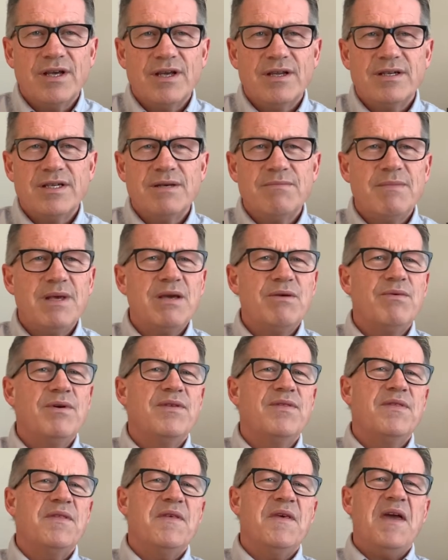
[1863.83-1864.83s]
to meet
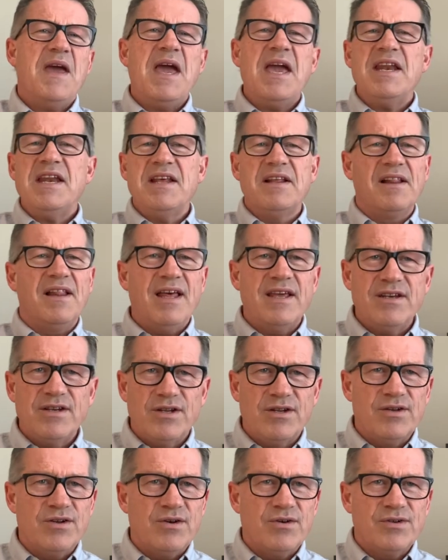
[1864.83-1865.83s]
with any
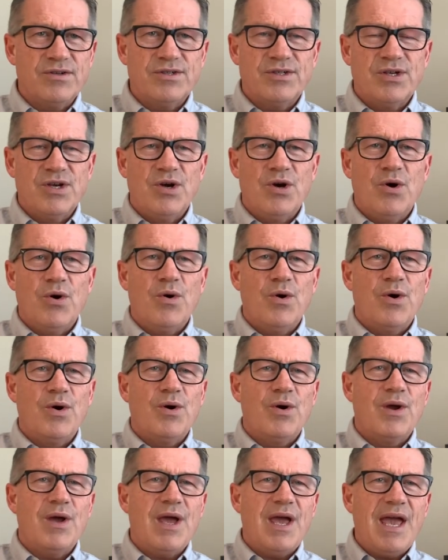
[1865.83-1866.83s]
Londoners
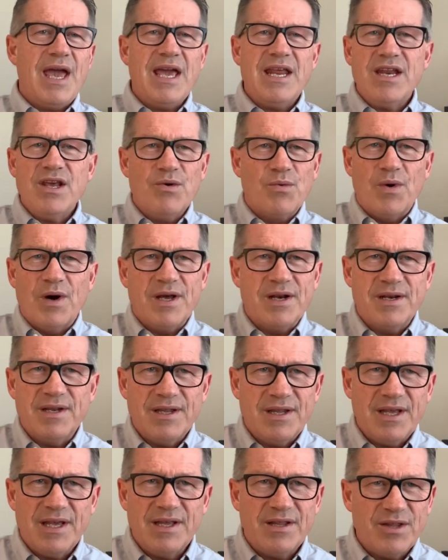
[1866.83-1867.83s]
or anyone
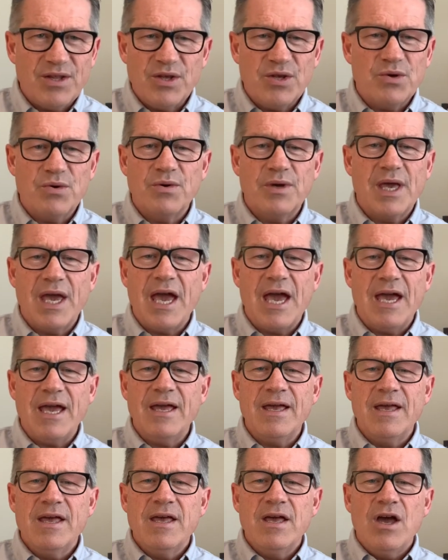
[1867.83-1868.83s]
in the
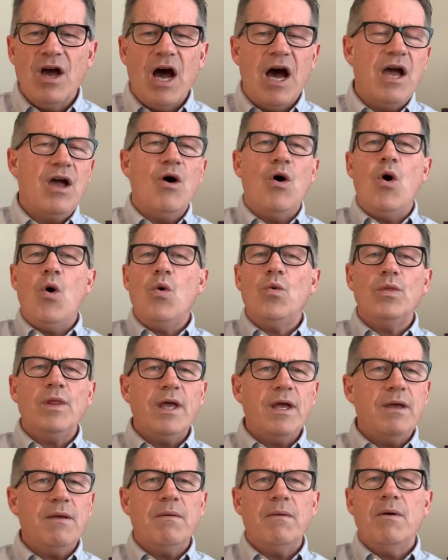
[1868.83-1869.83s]
UK. I
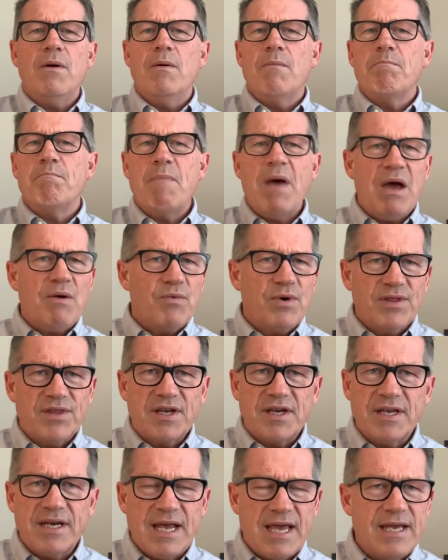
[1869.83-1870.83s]
only met with
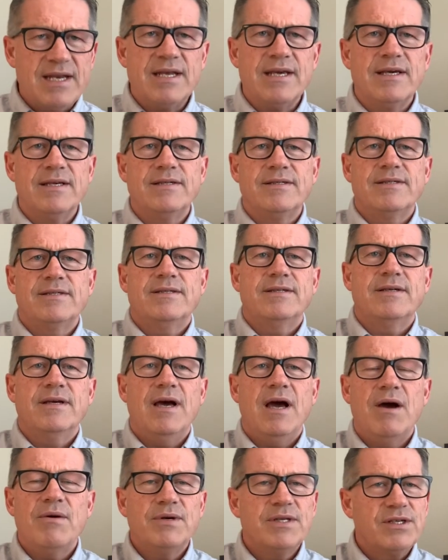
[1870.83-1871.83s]
Canadians.
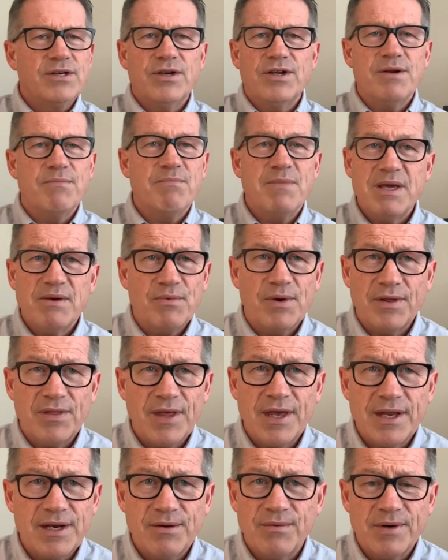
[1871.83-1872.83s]
I wasn't going to meet with
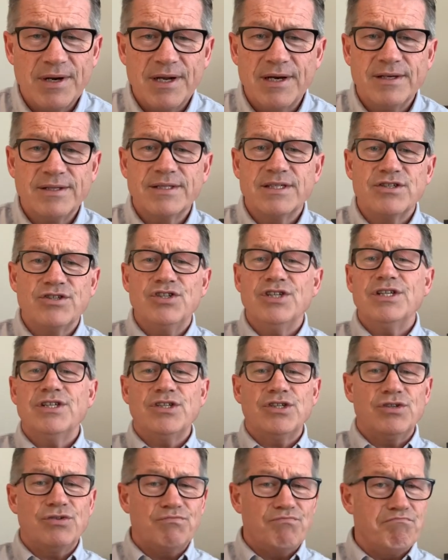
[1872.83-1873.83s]
anyone else. I
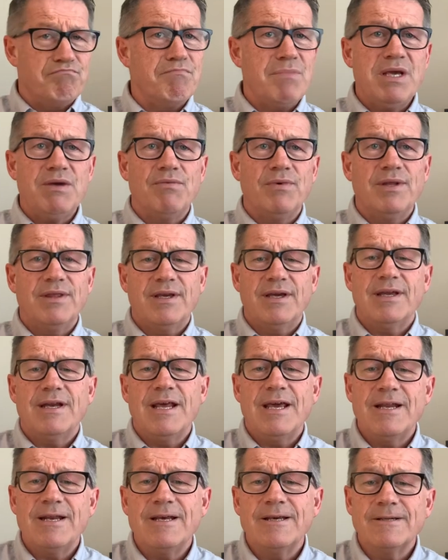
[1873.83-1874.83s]
just meet with
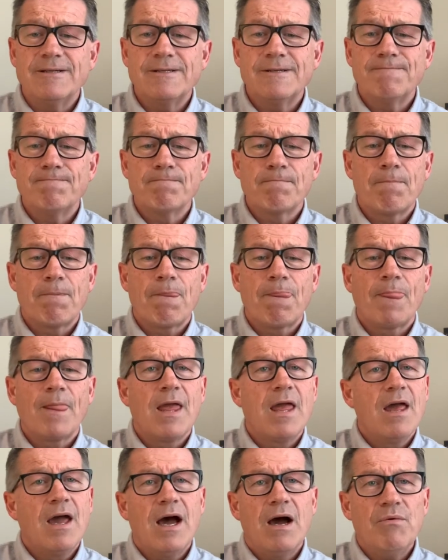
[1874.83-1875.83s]
Canadians.
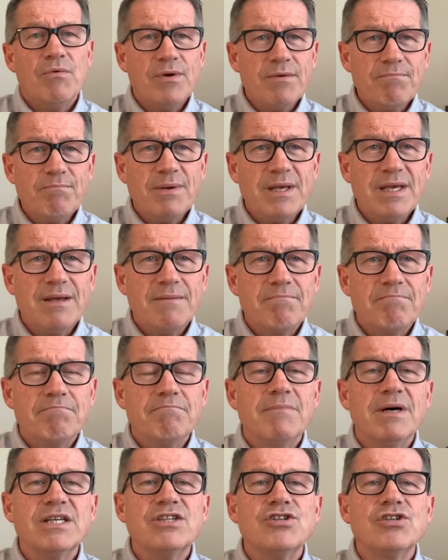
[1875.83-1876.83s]
I wouldn't be
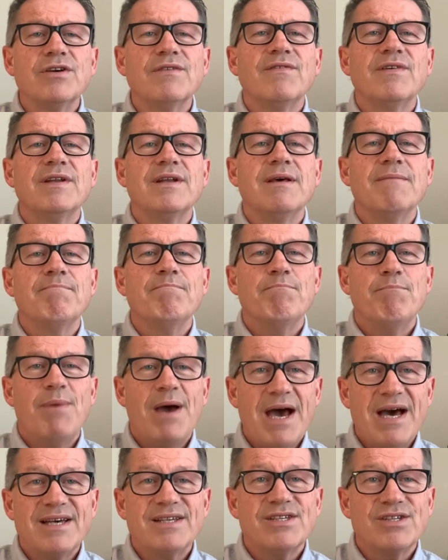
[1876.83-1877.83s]
much of an
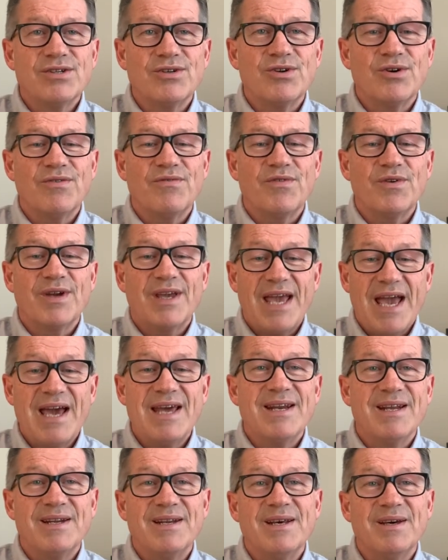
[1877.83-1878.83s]
ambassador for
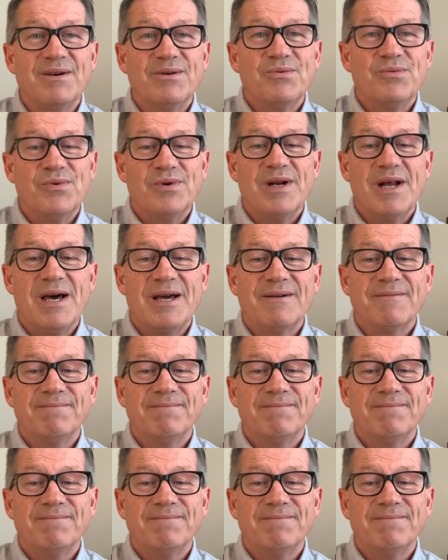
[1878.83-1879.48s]
Canada, would I?